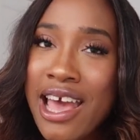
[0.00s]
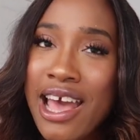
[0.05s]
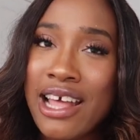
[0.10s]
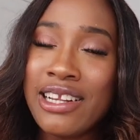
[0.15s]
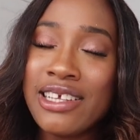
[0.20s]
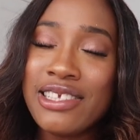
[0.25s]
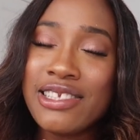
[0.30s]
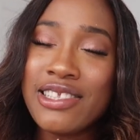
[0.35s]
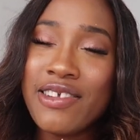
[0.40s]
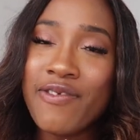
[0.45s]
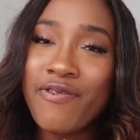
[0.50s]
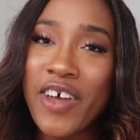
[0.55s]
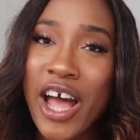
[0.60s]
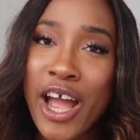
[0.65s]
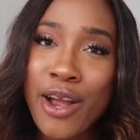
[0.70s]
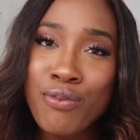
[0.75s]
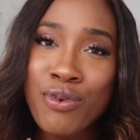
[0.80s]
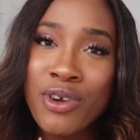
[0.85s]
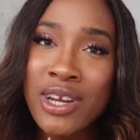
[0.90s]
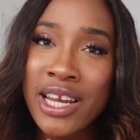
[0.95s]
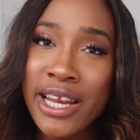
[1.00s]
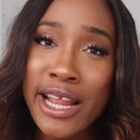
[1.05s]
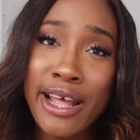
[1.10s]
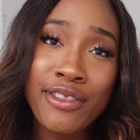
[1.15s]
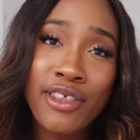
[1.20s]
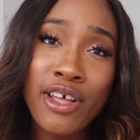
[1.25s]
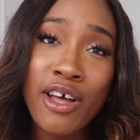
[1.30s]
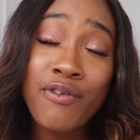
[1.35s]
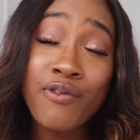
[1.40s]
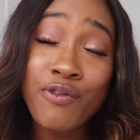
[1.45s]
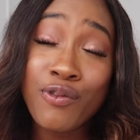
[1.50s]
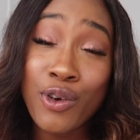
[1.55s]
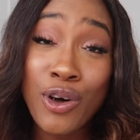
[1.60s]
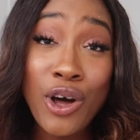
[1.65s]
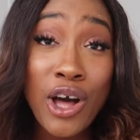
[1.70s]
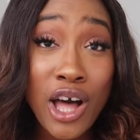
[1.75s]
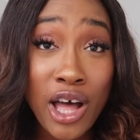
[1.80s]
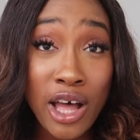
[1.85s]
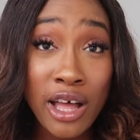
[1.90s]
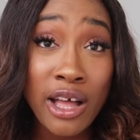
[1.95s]
and it's the Vibrant Leather
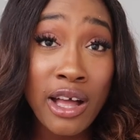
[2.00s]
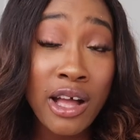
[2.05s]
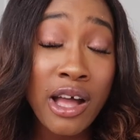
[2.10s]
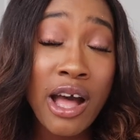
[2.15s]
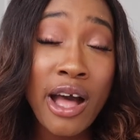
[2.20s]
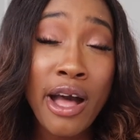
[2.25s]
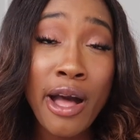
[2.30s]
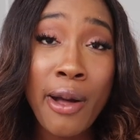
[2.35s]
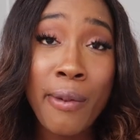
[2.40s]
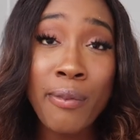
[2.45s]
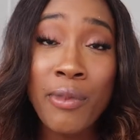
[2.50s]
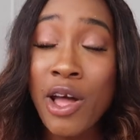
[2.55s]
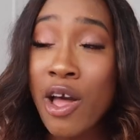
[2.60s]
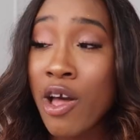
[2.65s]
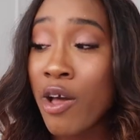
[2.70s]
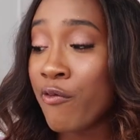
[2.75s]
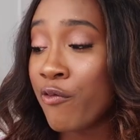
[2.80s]
for her um,